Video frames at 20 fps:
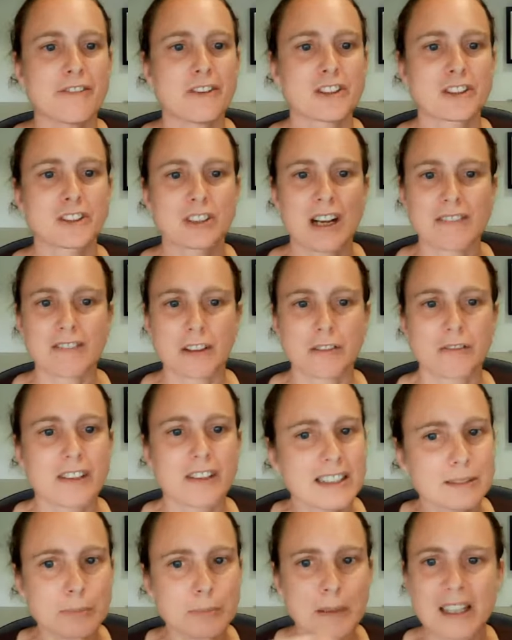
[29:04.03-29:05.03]
first draft of
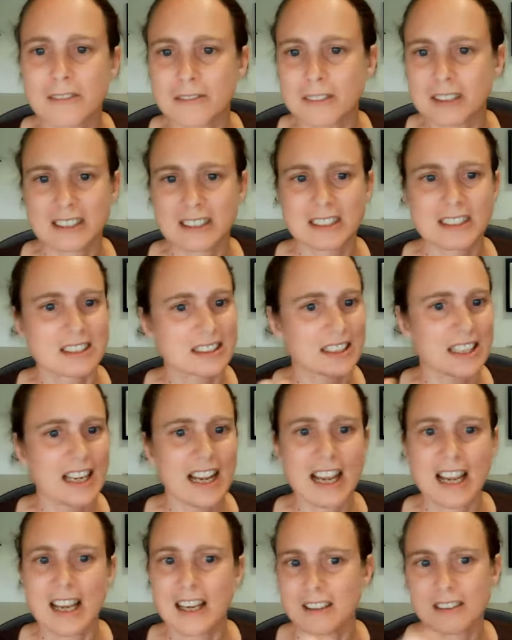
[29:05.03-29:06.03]
Wingspan was just
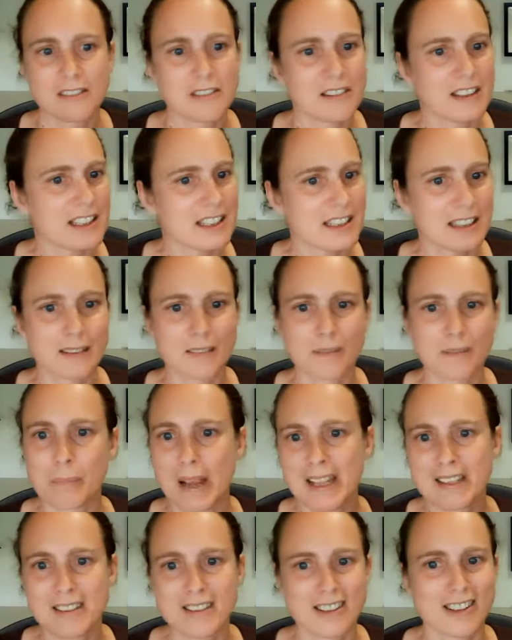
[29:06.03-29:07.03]
handwritten
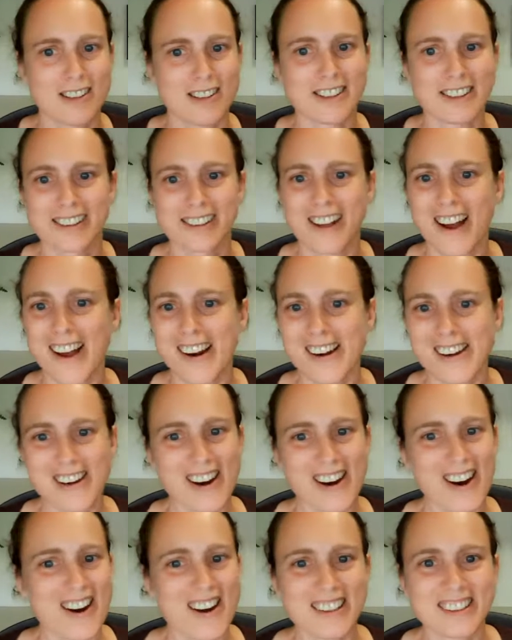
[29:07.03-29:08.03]
pencil on
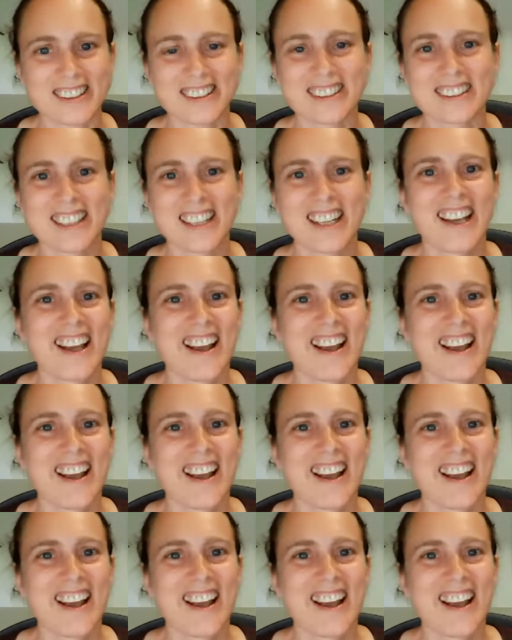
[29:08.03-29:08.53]
cards.